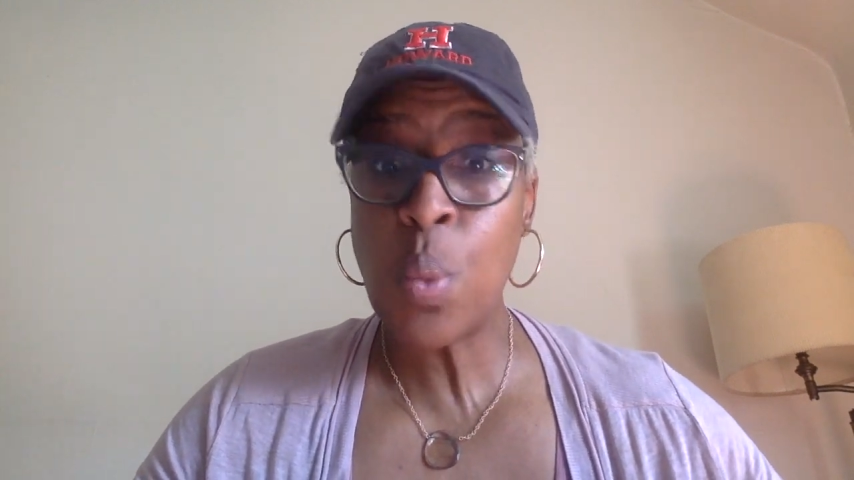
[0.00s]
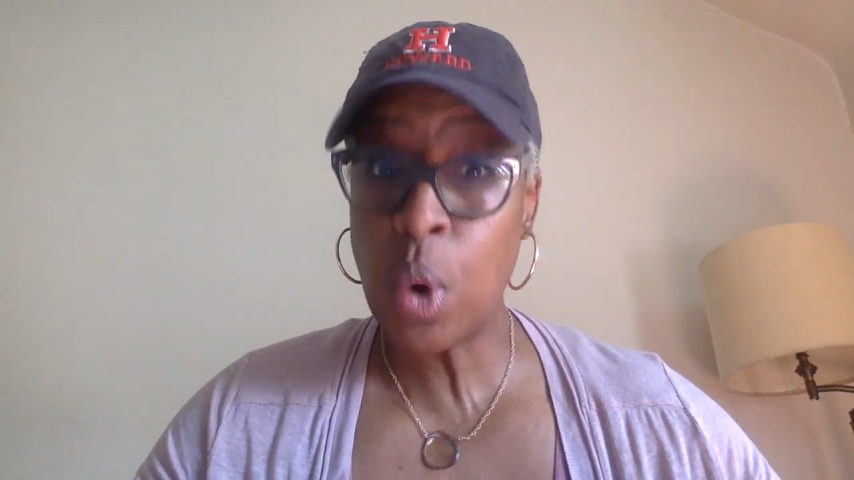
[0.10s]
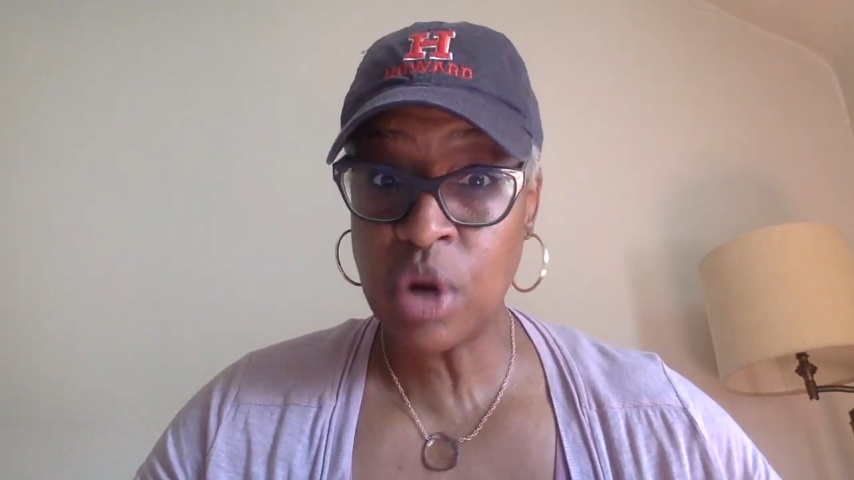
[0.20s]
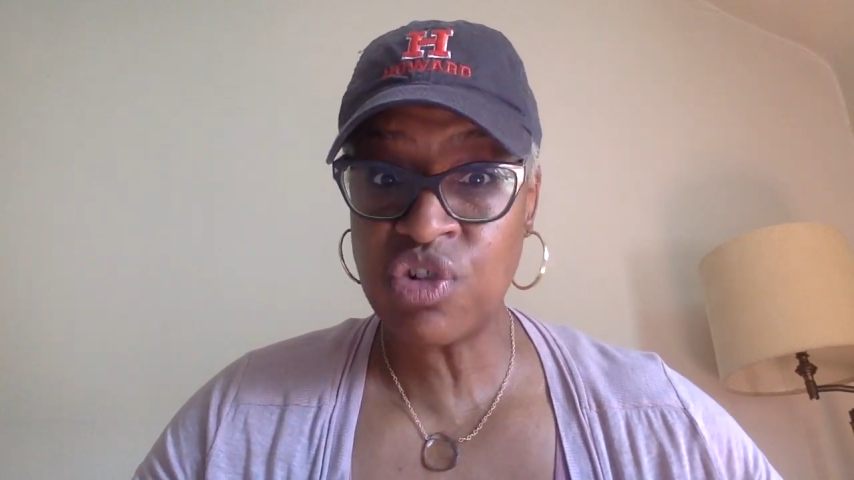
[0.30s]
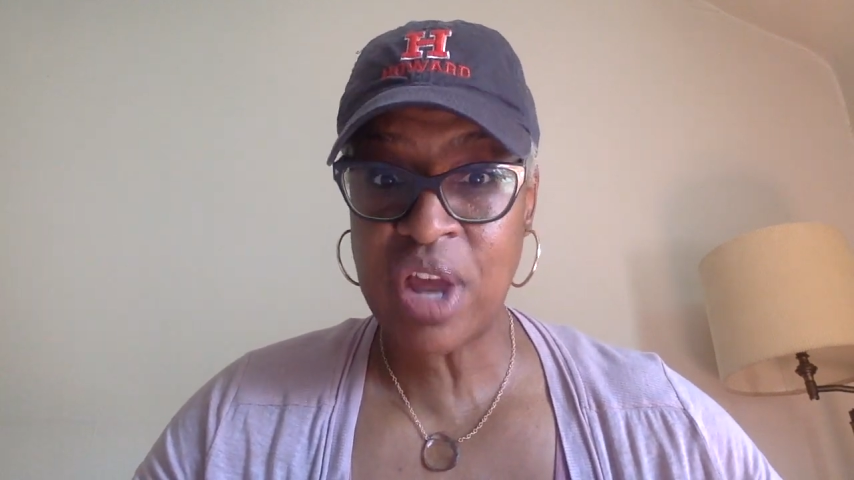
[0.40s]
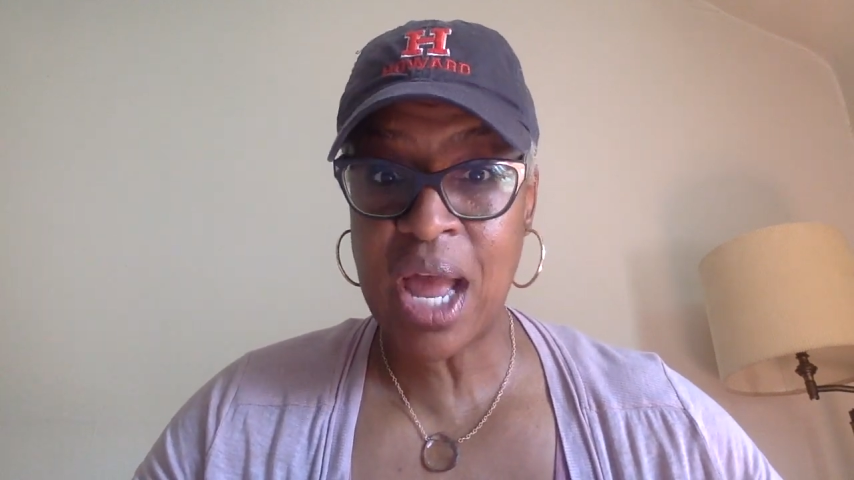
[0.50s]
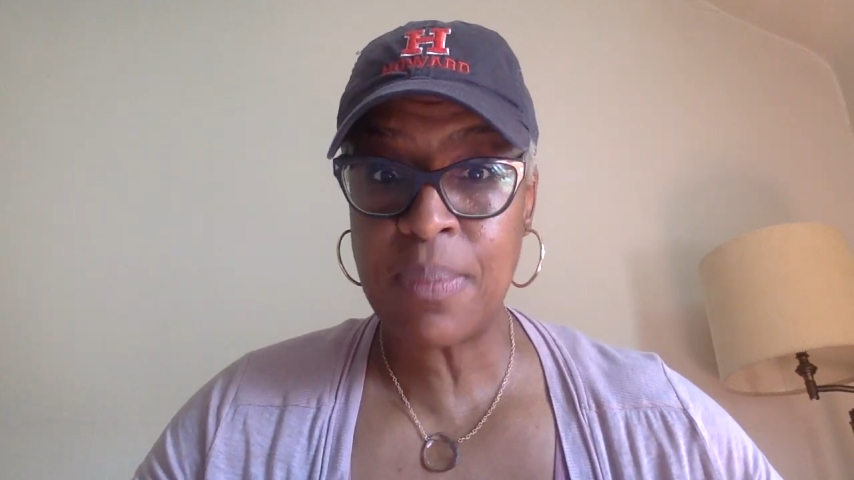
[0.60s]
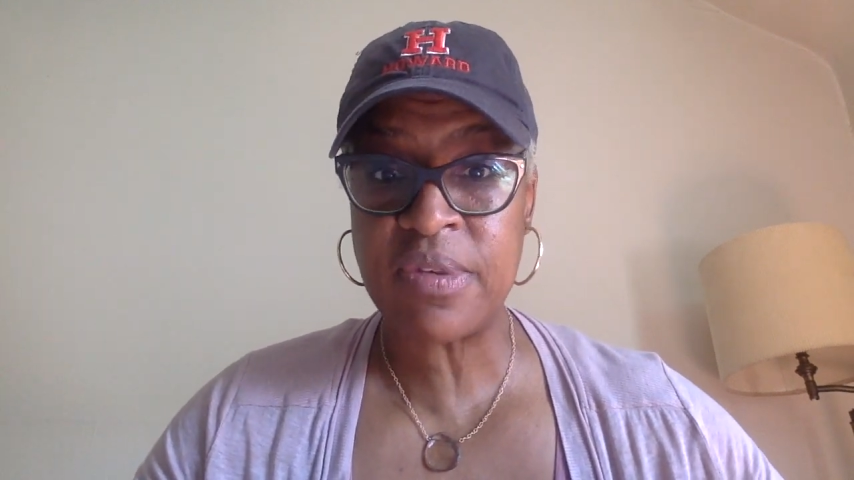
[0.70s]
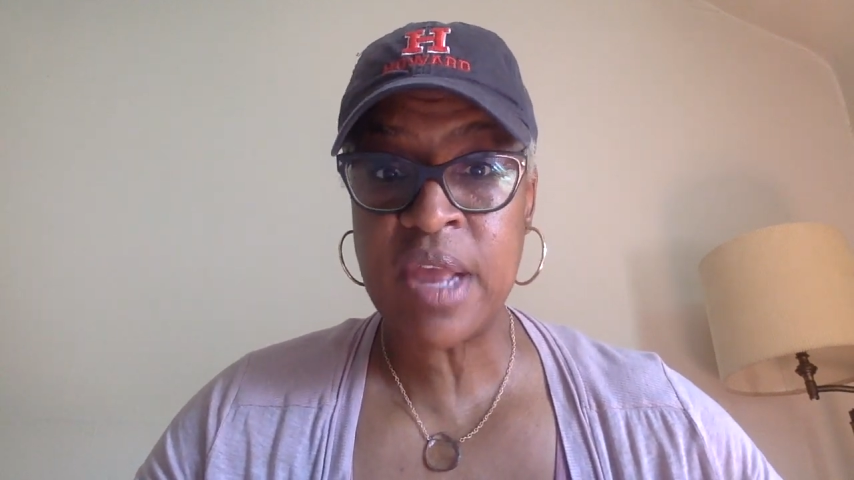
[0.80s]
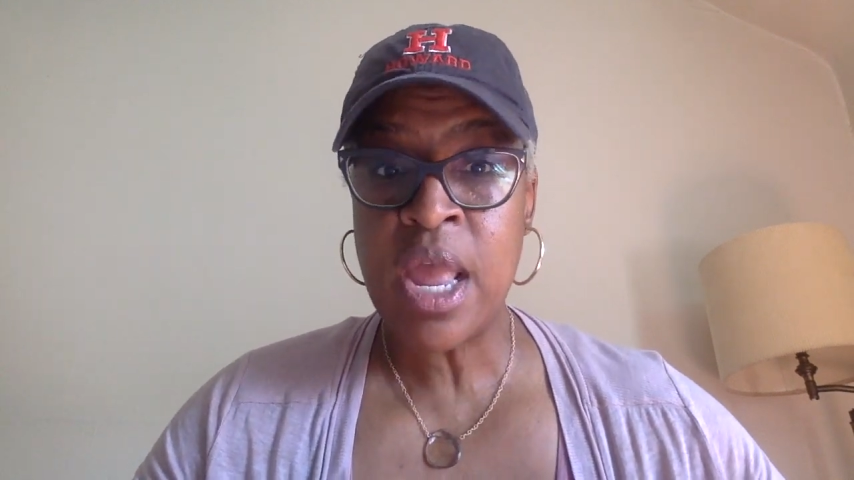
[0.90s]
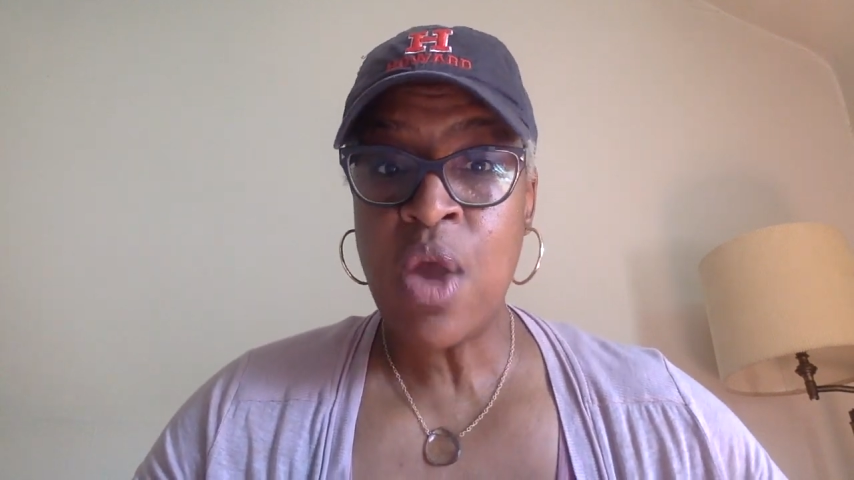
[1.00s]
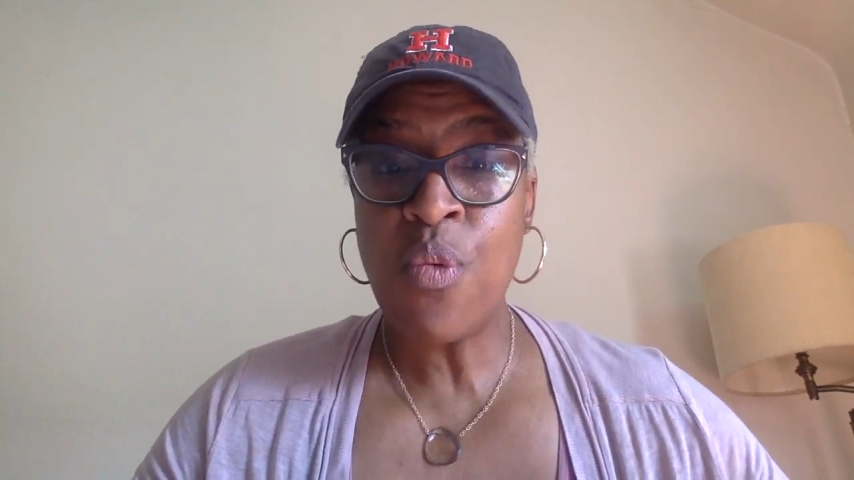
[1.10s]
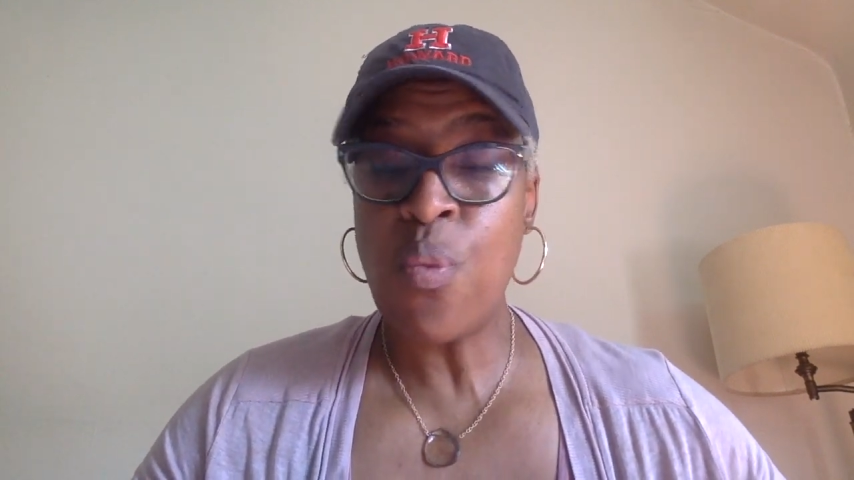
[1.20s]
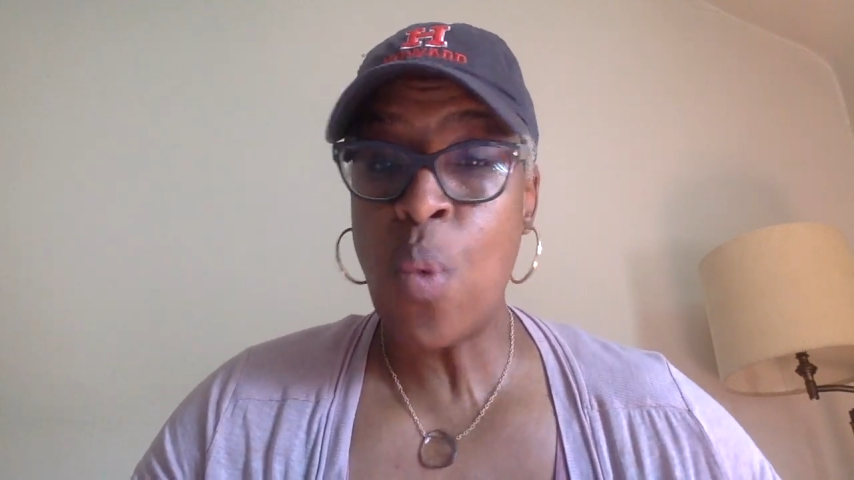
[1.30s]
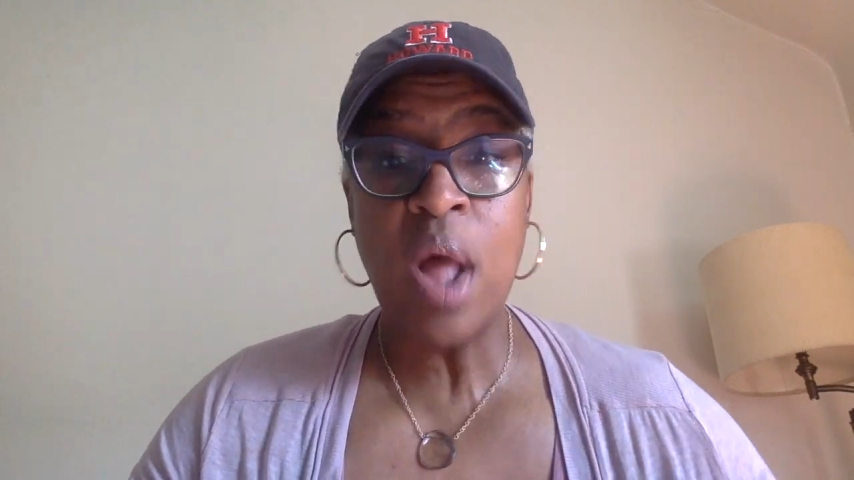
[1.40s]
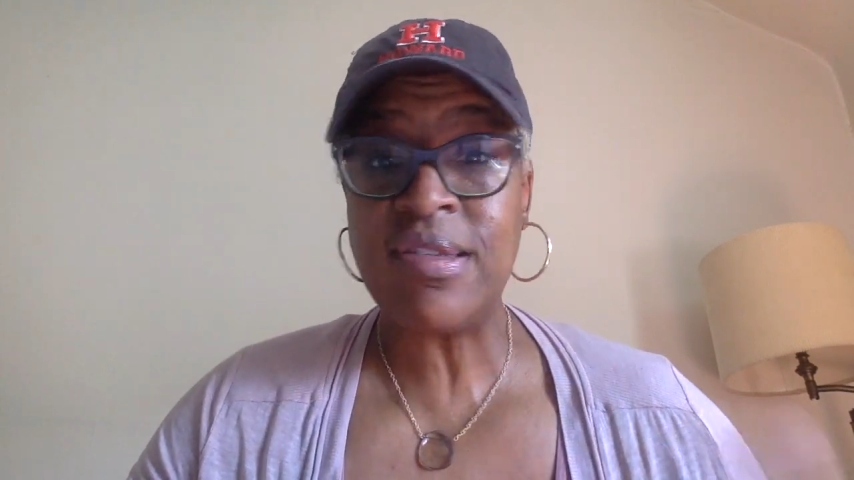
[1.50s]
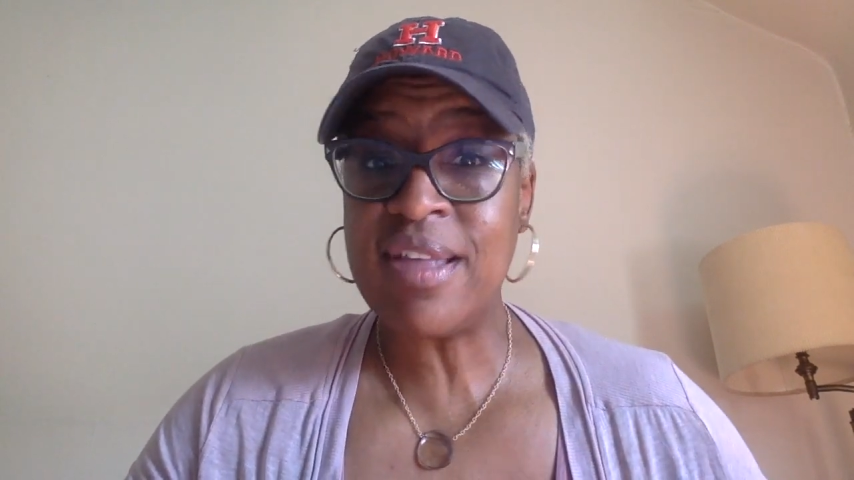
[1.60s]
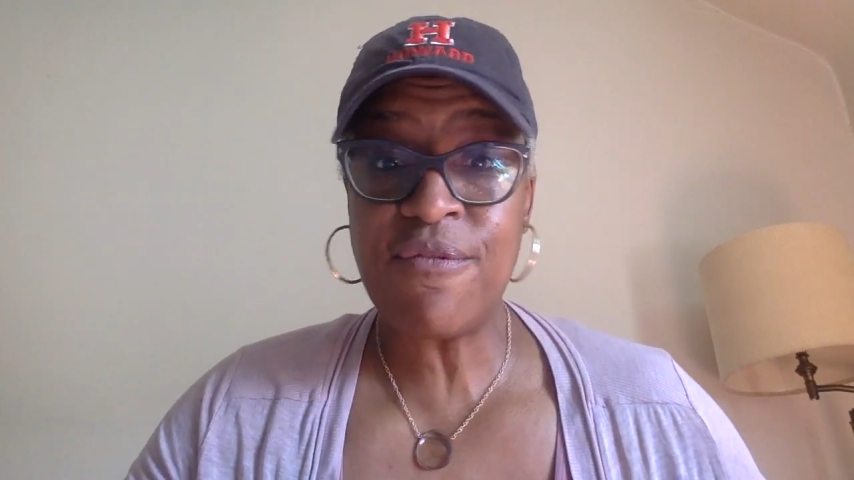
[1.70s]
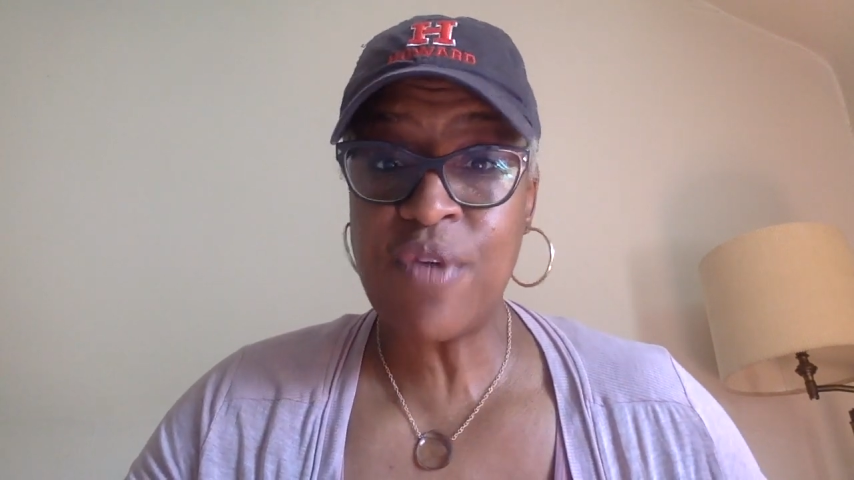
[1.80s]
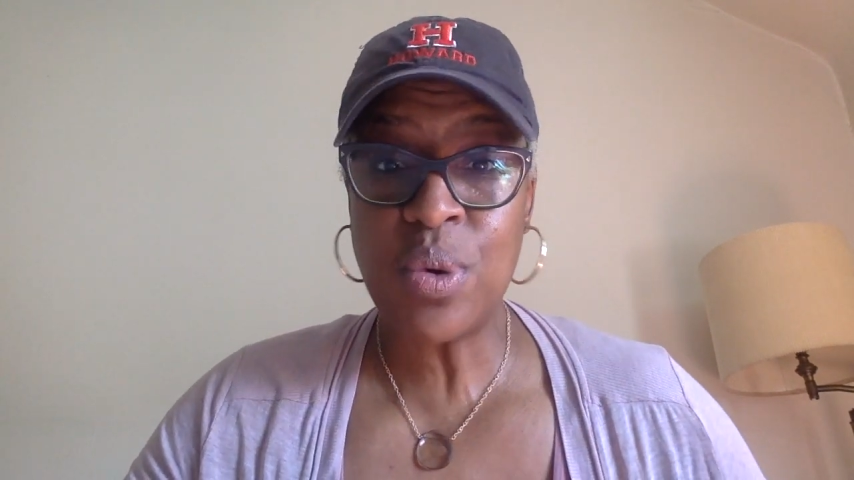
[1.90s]
workshops, ones
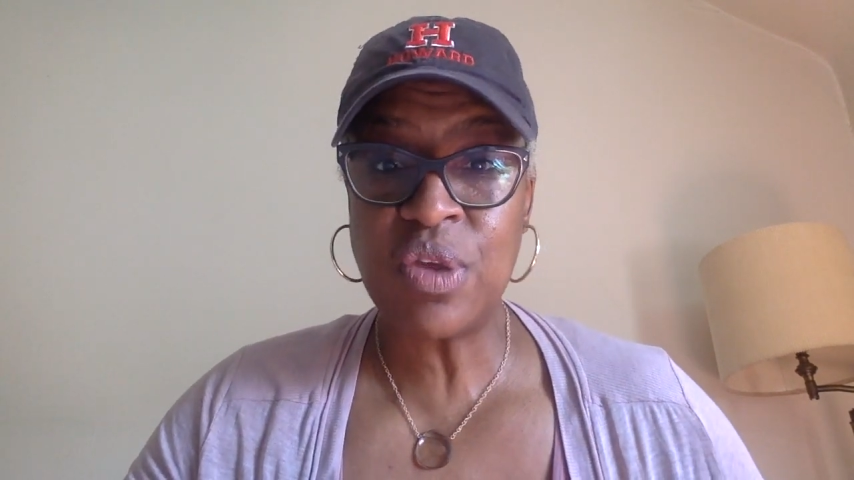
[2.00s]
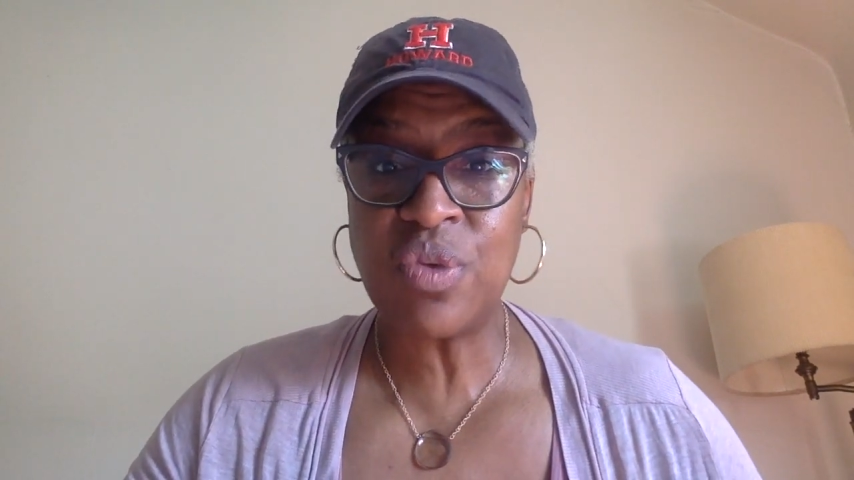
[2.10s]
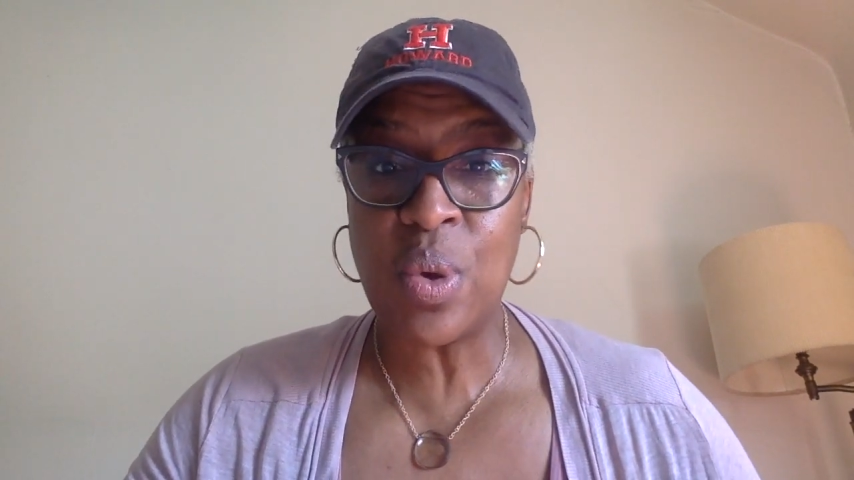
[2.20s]
that focus